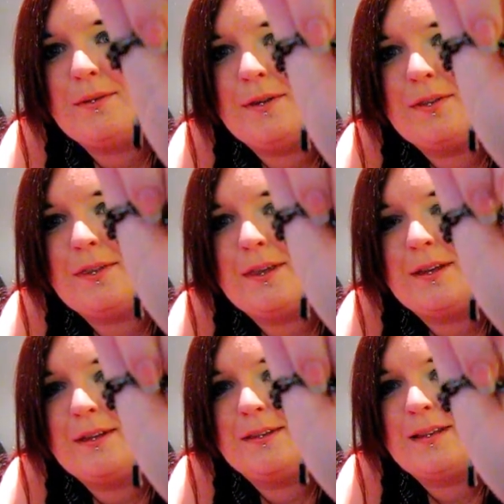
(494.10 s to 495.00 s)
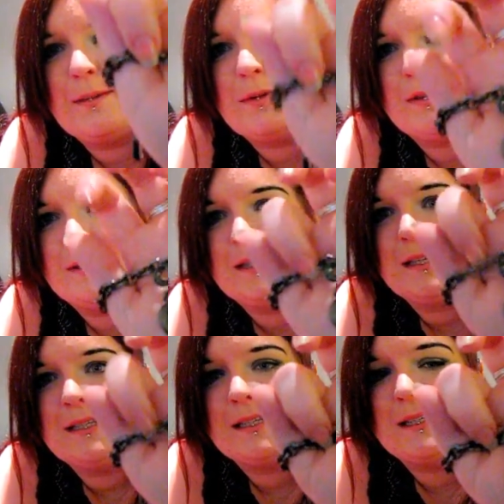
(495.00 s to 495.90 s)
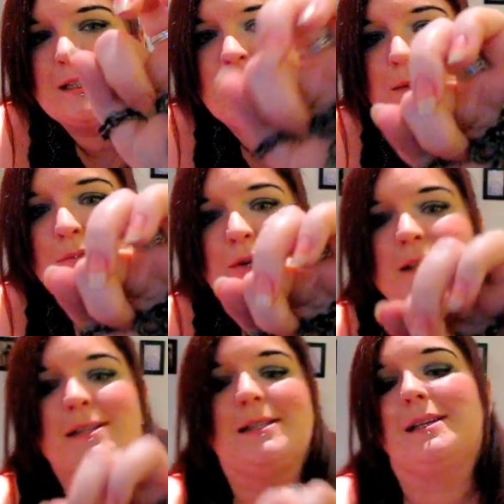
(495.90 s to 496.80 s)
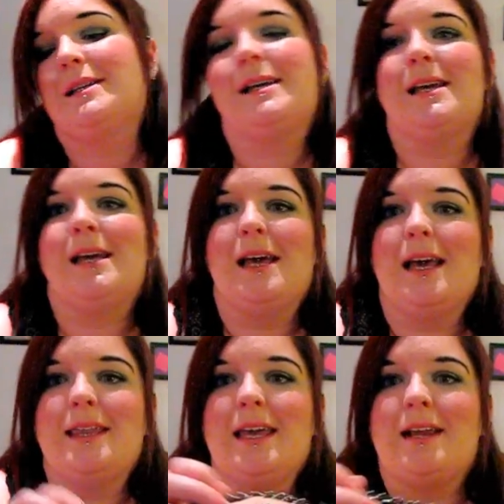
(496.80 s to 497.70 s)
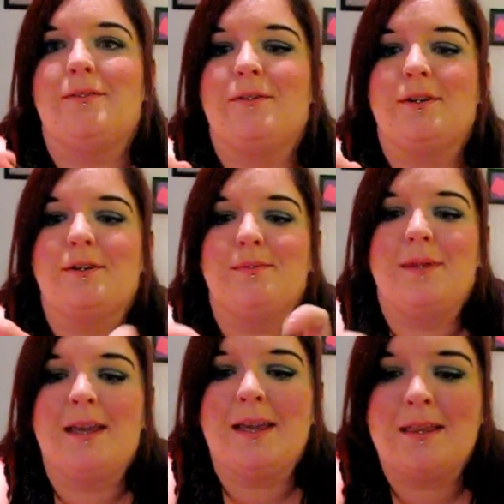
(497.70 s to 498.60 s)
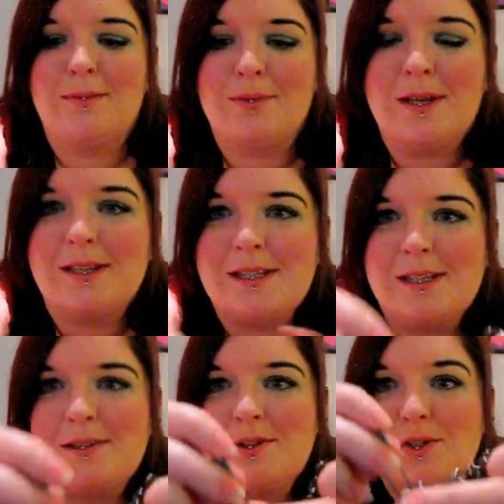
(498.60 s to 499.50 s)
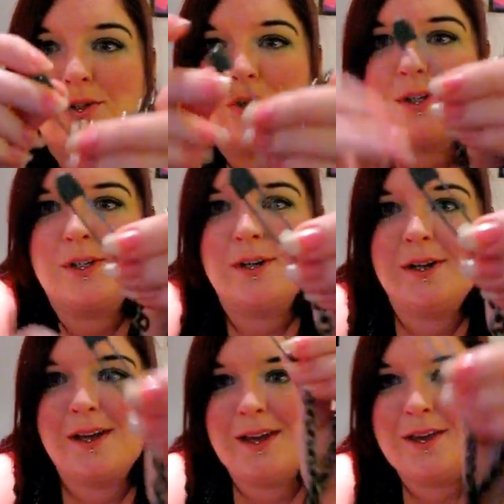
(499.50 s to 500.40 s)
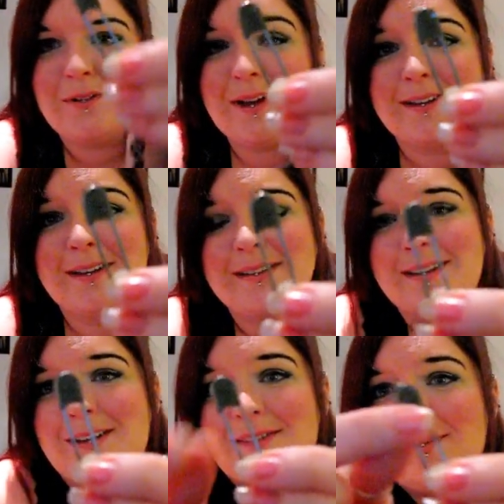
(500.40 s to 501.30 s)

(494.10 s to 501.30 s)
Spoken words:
with the diamantes, chain bracelet, and then for making the bracelet shorter, you've actually got a safety